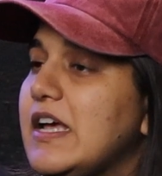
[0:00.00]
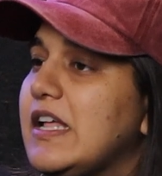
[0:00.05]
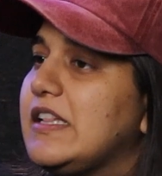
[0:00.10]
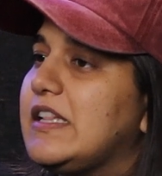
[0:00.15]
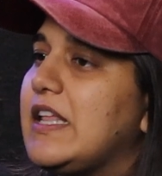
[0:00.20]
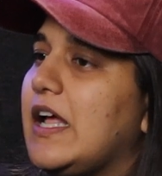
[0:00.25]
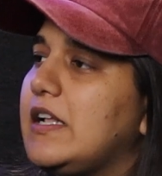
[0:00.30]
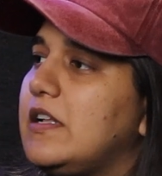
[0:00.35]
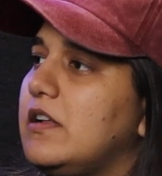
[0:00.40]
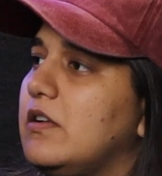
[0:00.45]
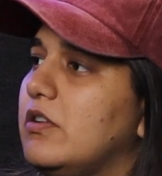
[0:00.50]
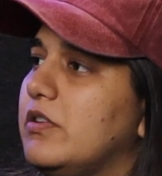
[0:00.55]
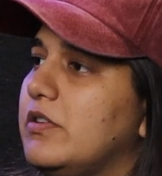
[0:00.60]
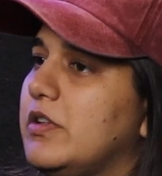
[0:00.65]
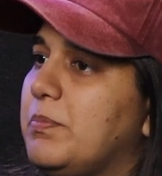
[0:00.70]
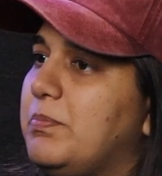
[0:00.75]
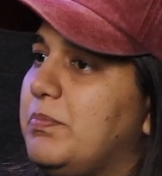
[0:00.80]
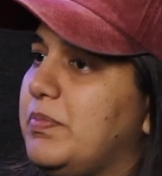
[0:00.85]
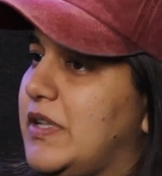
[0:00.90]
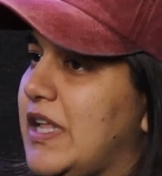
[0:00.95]
that
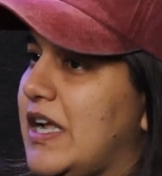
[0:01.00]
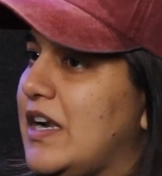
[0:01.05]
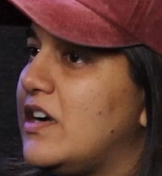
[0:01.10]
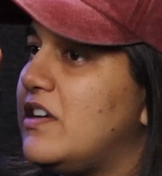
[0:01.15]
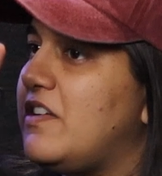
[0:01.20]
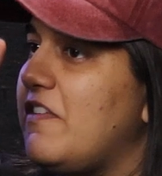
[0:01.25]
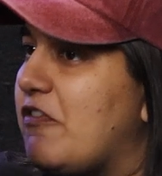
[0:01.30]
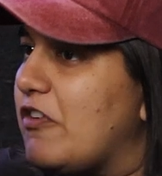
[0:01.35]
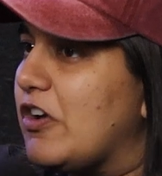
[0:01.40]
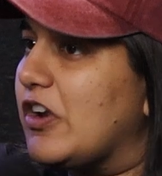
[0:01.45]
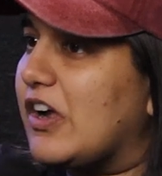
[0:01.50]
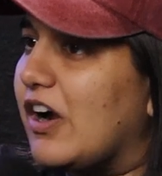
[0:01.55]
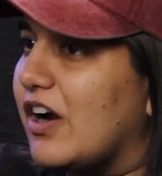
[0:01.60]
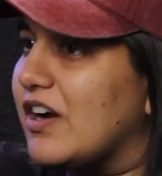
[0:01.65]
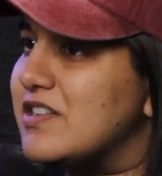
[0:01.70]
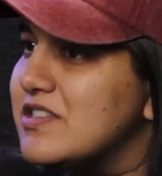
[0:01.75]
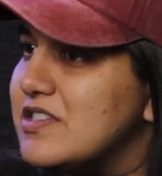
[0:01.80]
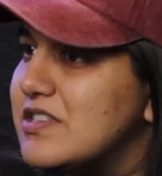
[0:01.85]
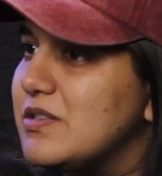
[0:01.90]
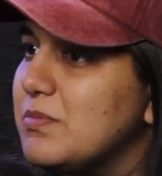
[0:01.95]
there are different cuts.